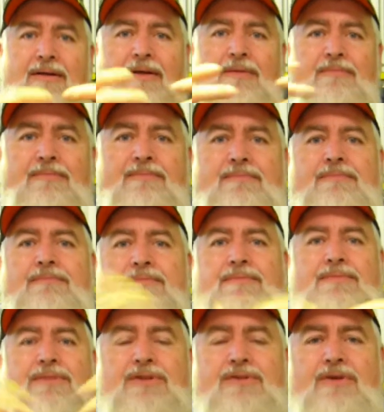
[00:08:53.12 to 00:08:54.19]
and
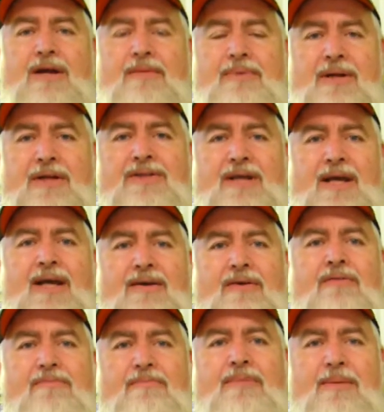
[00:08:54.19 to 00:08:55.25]
scrape any sand
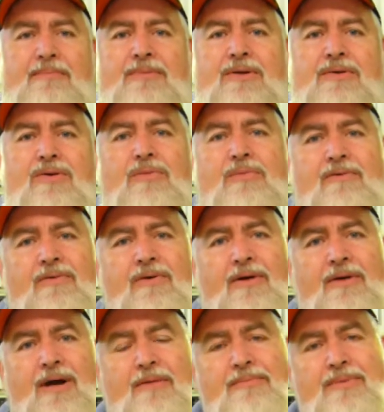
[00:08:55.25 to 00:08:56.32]
off and bump the door before
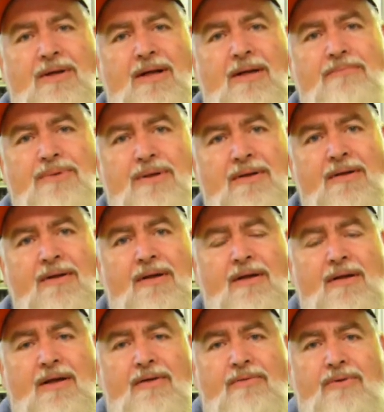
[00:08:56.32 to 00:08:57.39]
you opened it up to
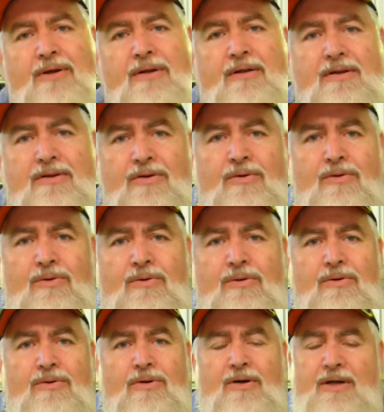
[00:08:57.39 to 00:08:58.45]
get rid of the
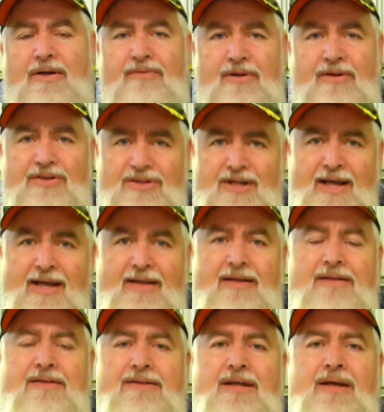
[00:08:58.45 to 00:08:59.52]
door, or get rid of the sand
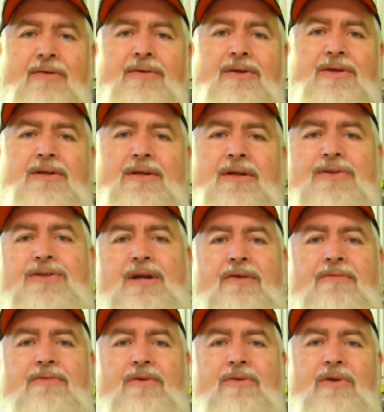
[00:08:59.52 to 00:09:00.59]
that sat on the little
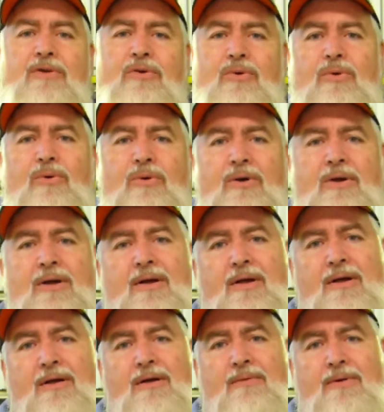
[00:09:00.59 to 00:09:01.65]
shelf on the door.
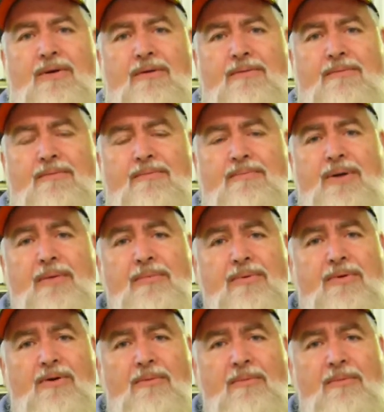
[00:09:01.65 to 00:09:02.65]
Well, people